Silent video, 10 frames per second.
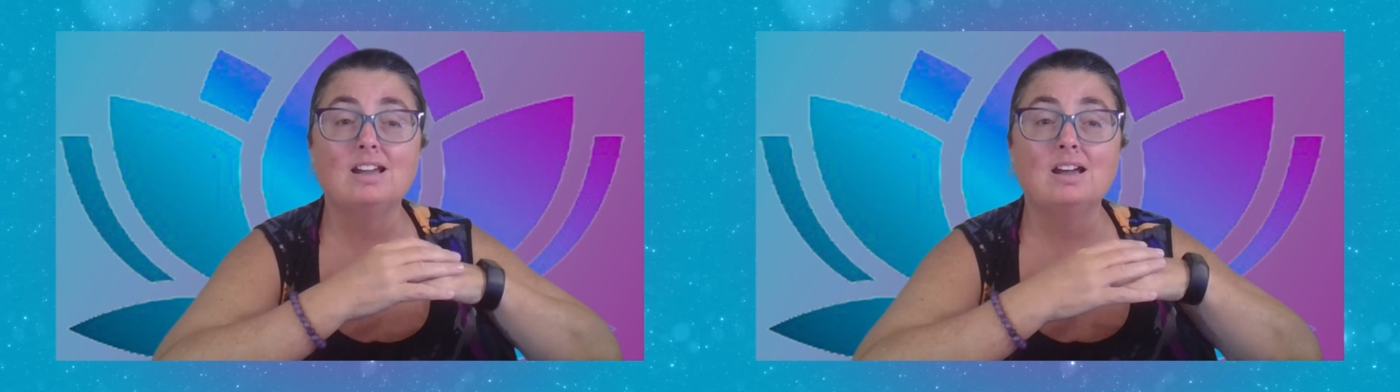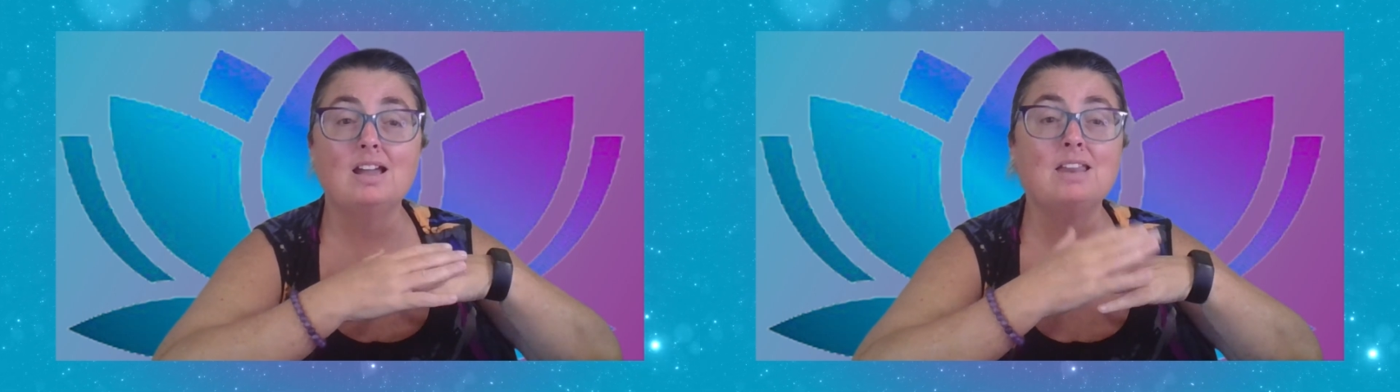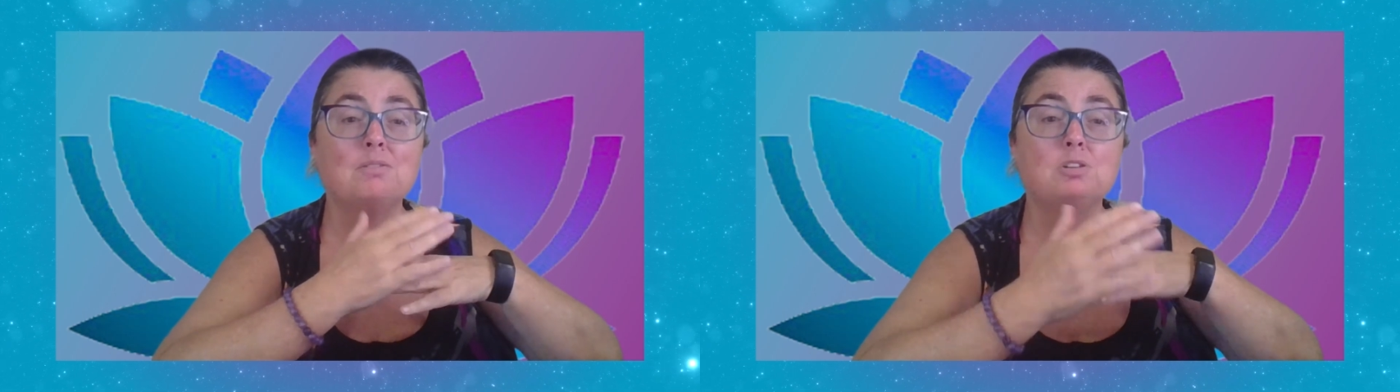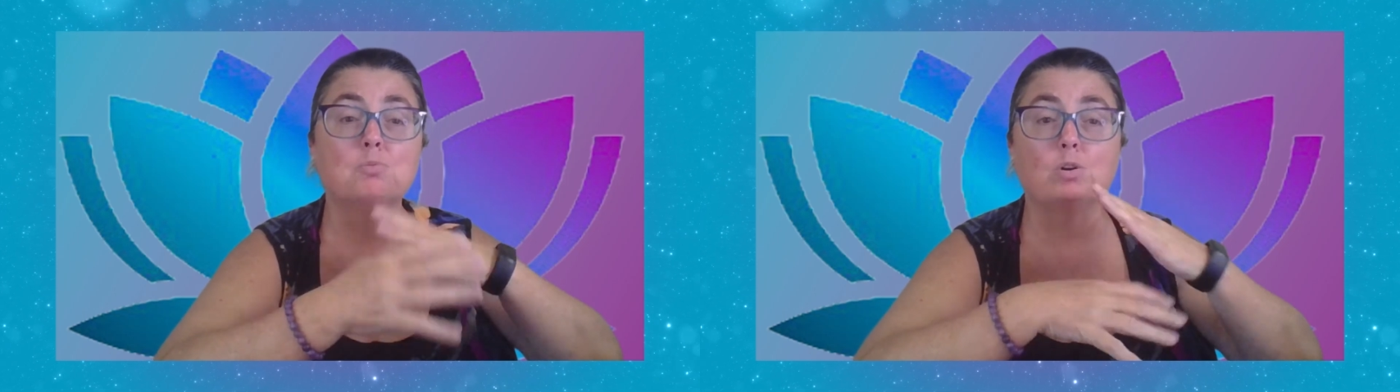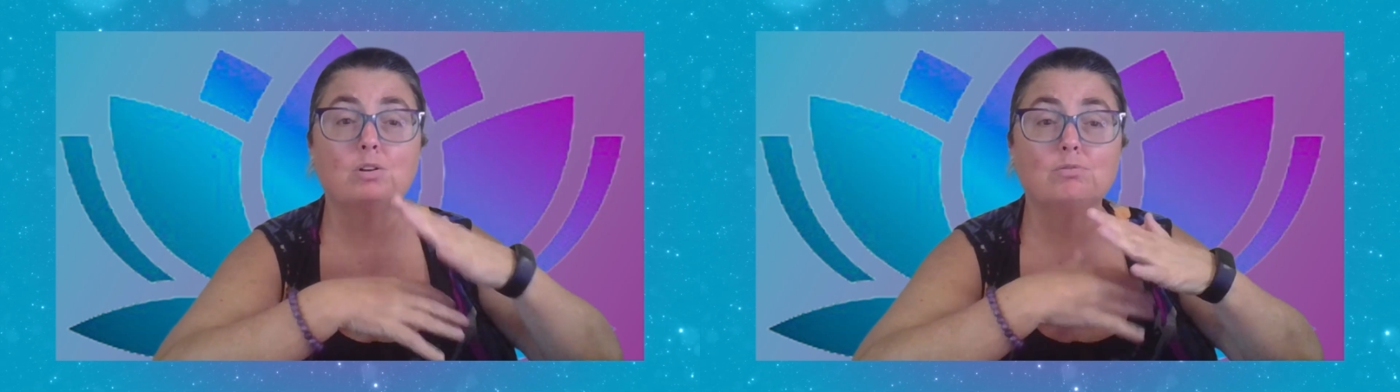and
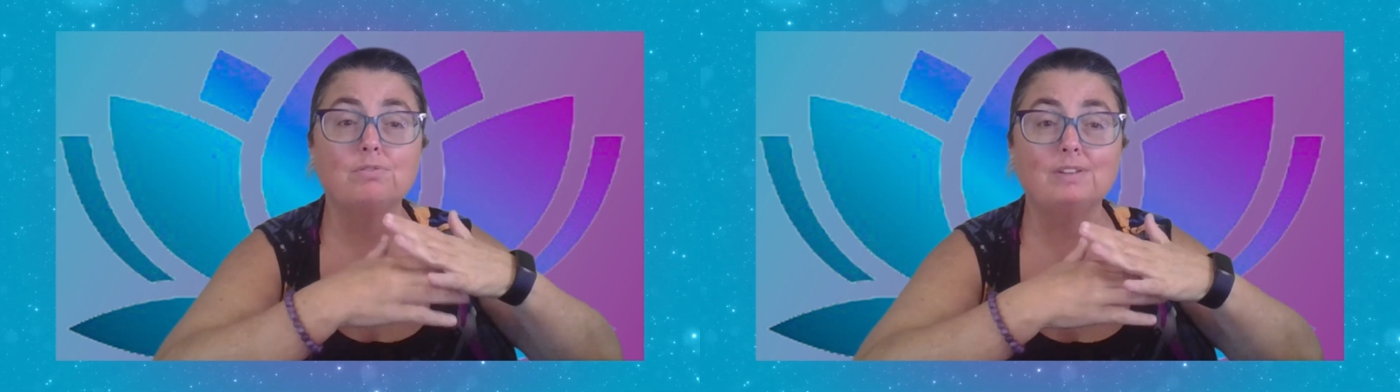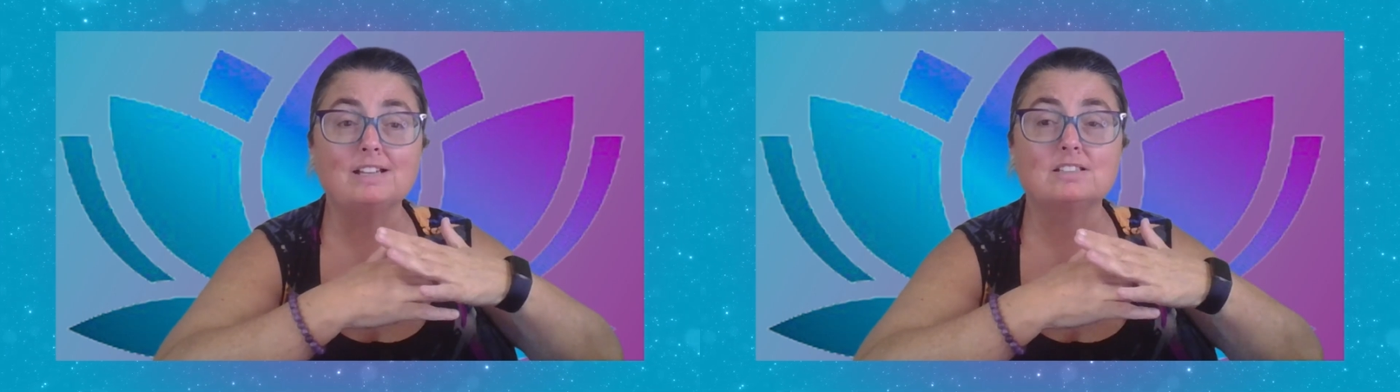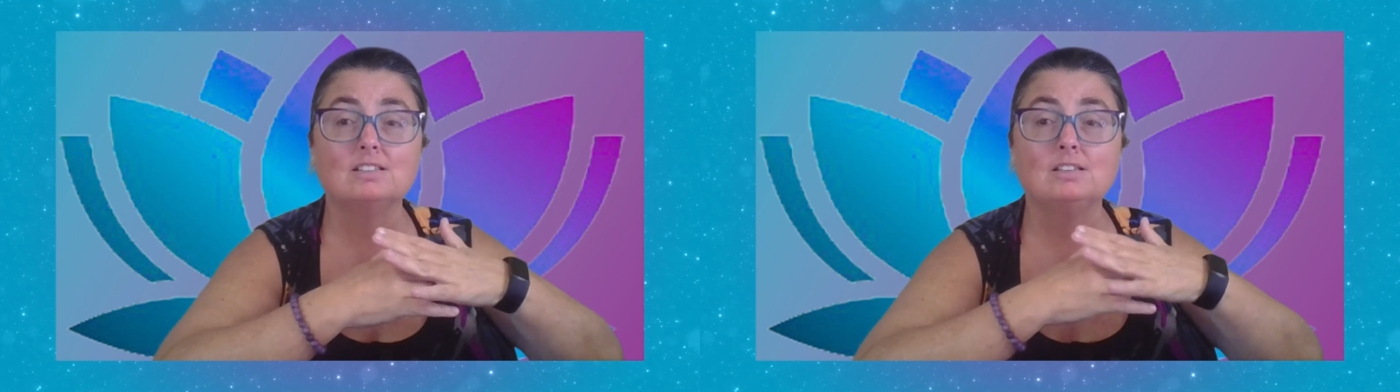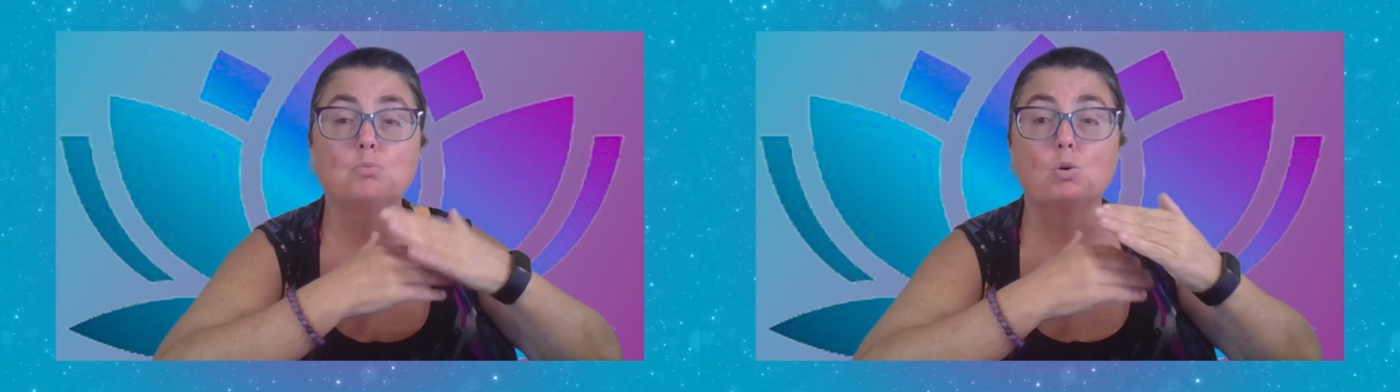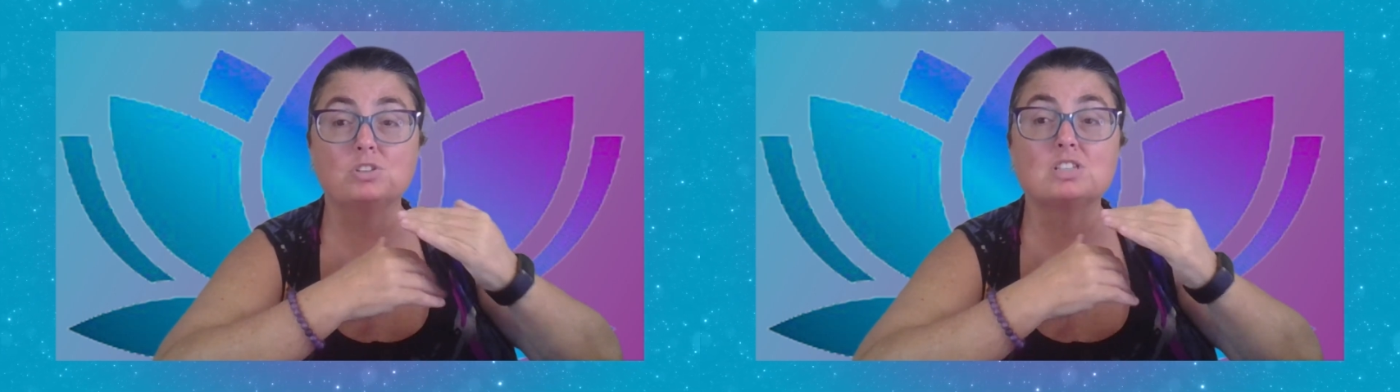you want
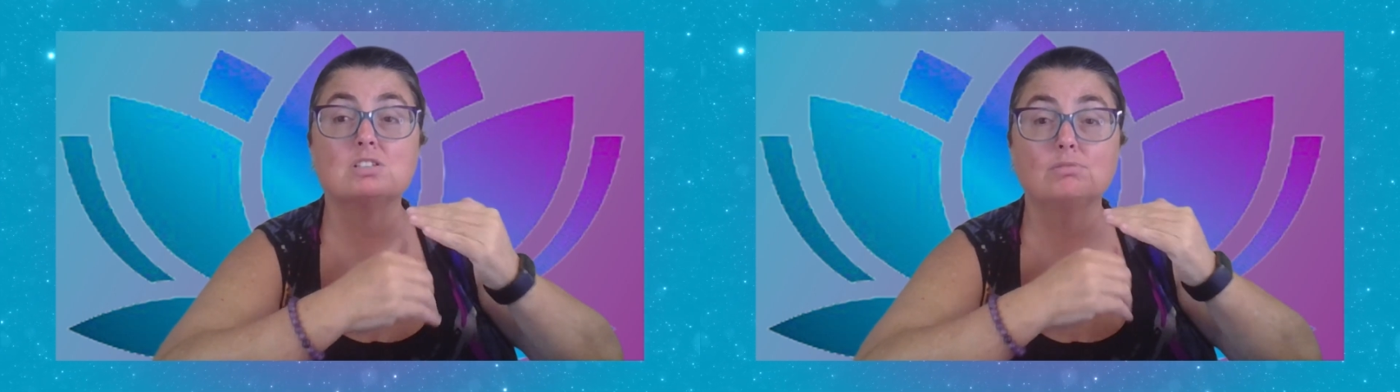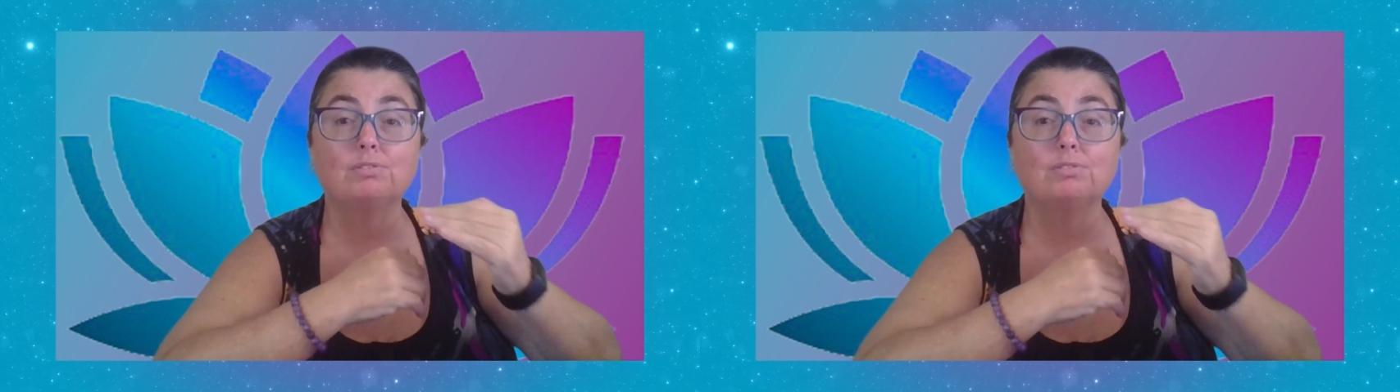it to